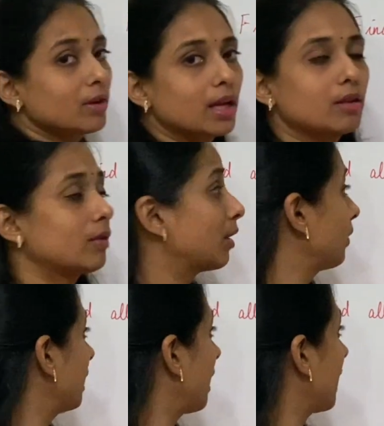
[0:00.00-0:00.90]
When
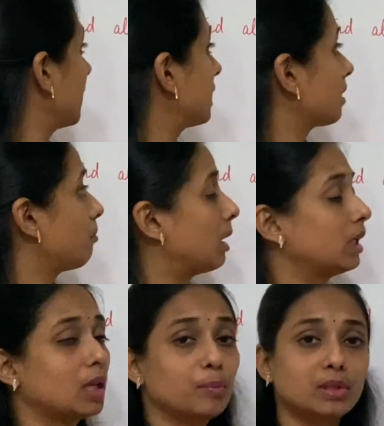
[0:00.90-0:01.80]
we write
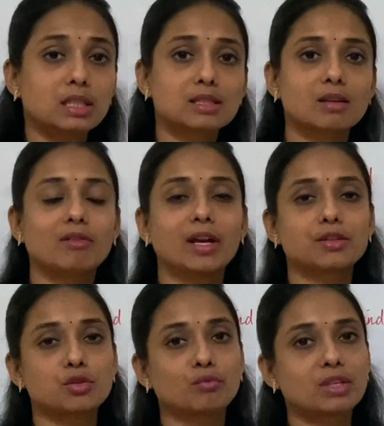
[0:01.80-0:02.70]
multiples, where
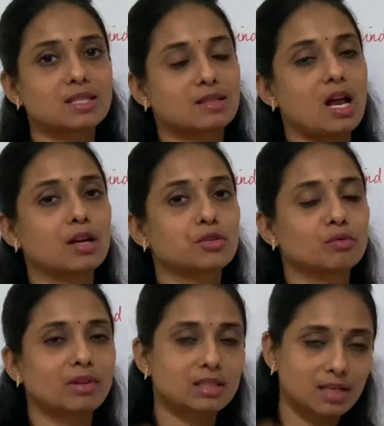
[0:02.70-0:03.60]
should we start? Should
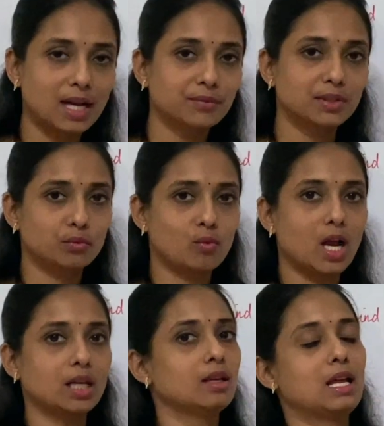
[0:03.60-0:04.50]
we start with
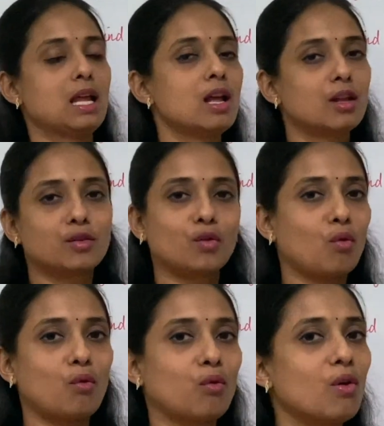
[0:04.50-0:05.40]
1?
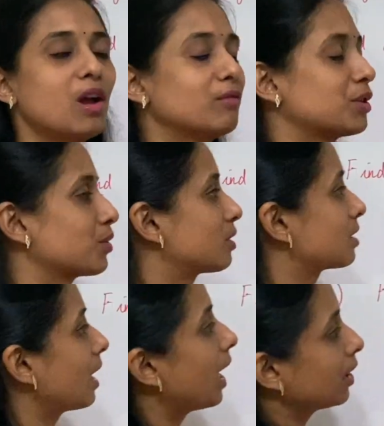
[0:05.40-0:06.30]
No, we should
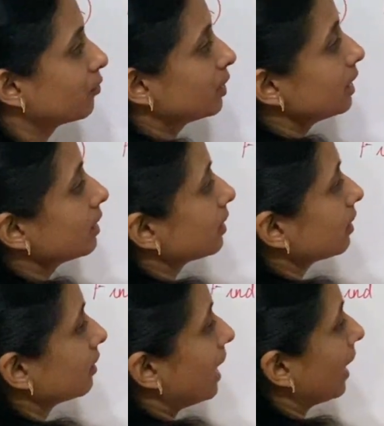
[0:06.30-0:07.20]
start with
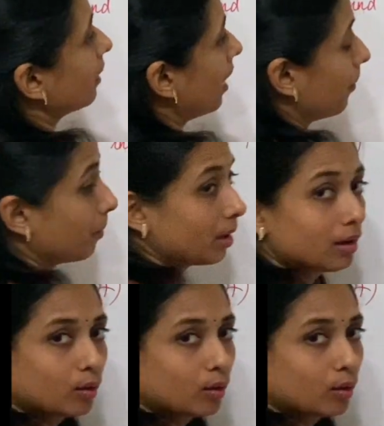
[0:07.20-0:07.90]
that number.